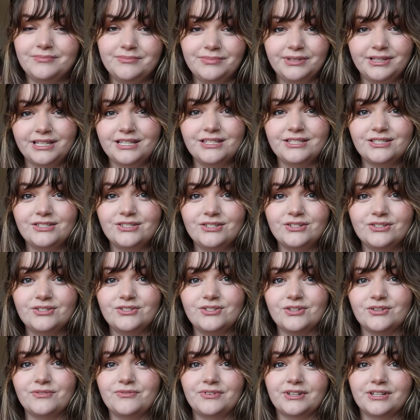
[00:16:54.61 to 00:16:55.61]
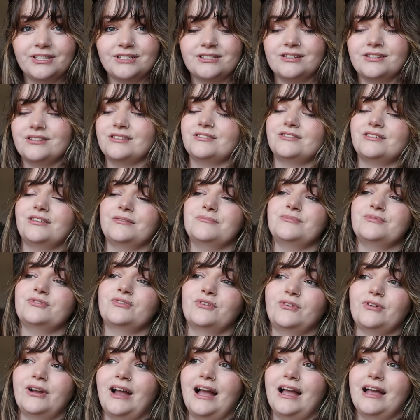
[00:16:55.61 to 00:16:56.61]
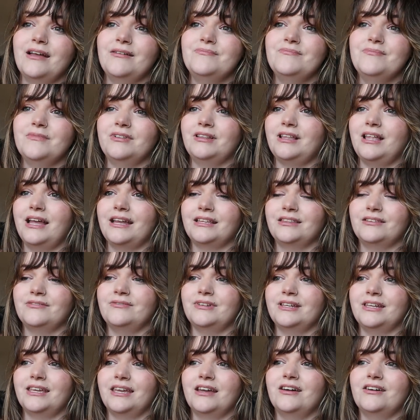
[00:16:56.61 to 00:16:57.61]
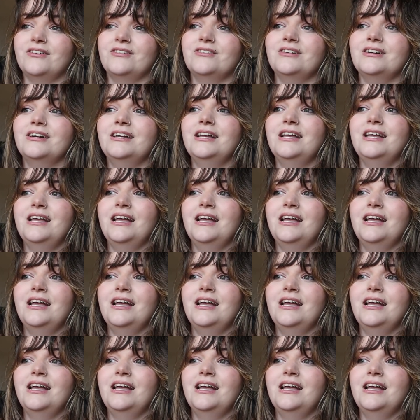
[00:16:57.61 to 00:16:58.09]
please don't forget to subscribe, like the video,